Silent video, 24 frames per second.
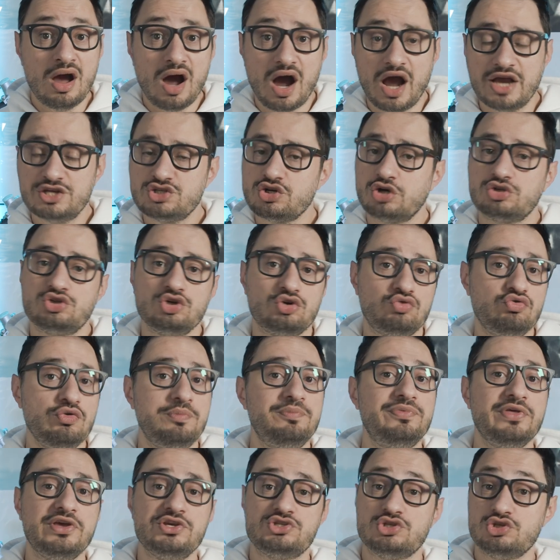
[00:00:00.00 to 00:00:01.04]
I start to
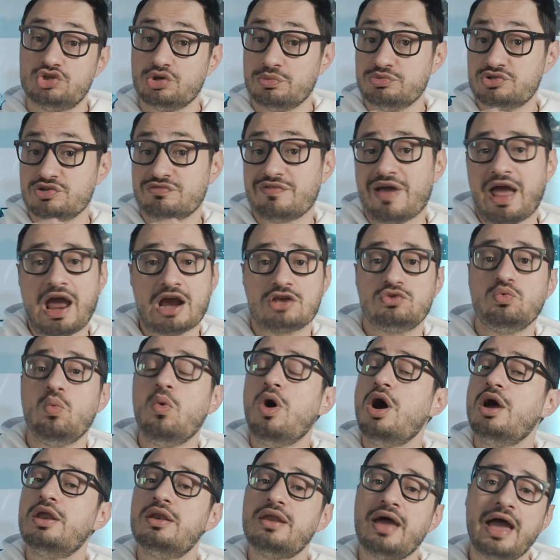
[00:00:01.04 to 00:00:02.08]
group things in terms of Act
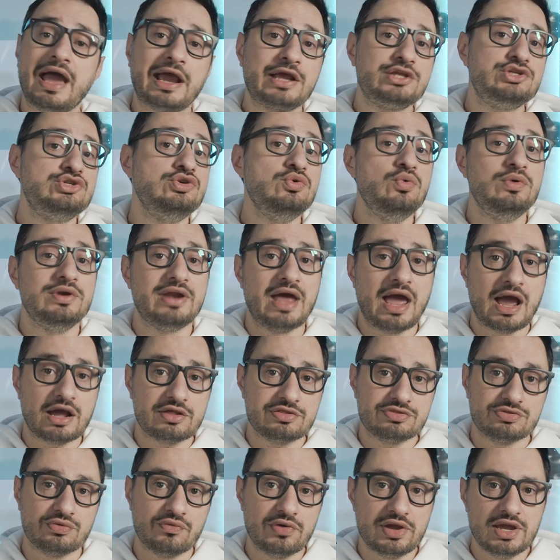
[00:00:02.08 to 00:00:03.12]
1, Act 2, and Act
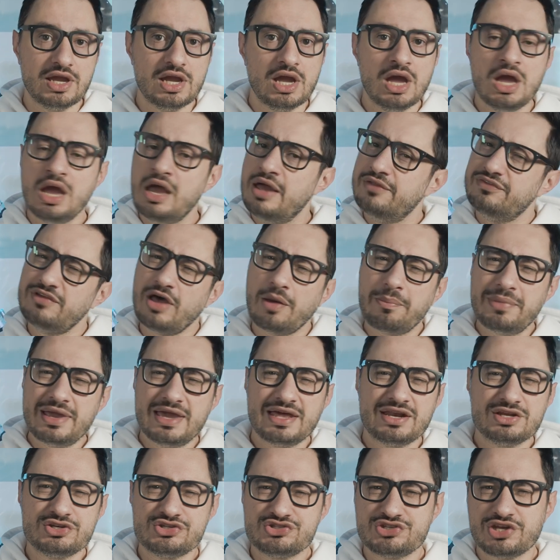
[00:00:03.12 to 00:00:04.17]
3 to help me
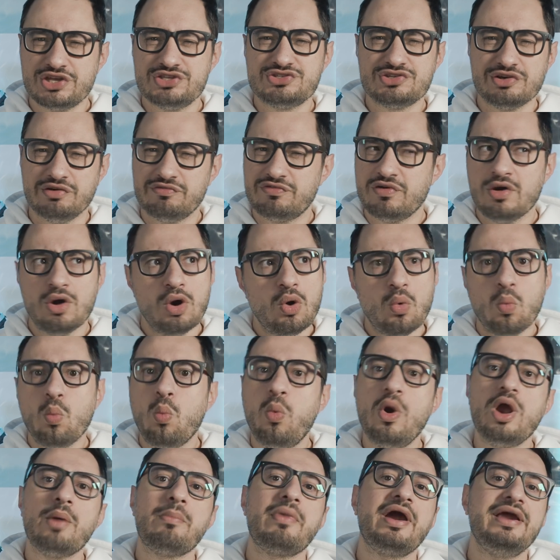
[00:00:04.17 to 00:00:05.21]
get a sense of
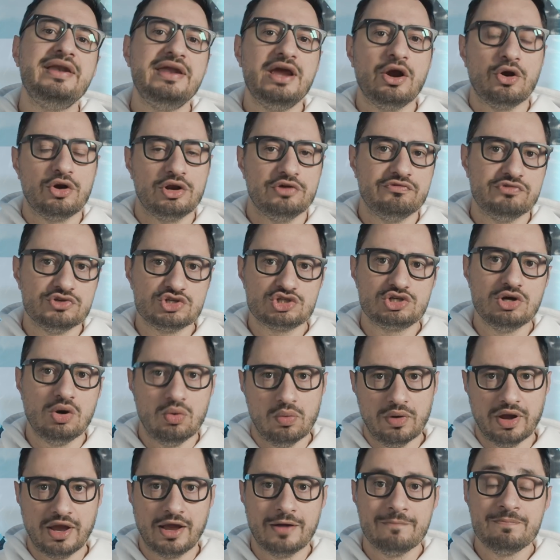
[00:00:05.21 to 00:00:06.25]
where my narrative is
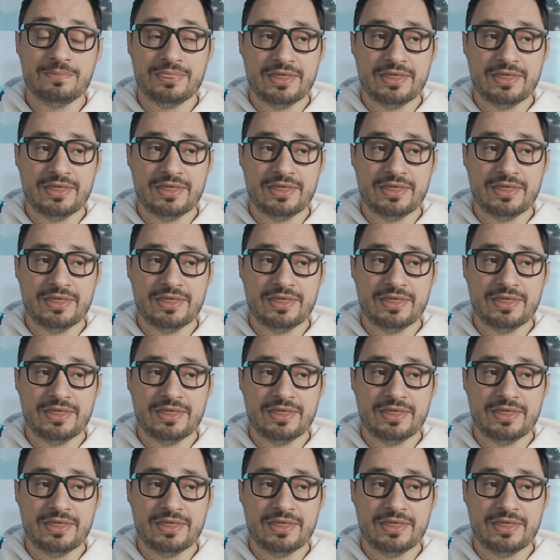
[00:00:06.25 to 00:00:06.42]
going.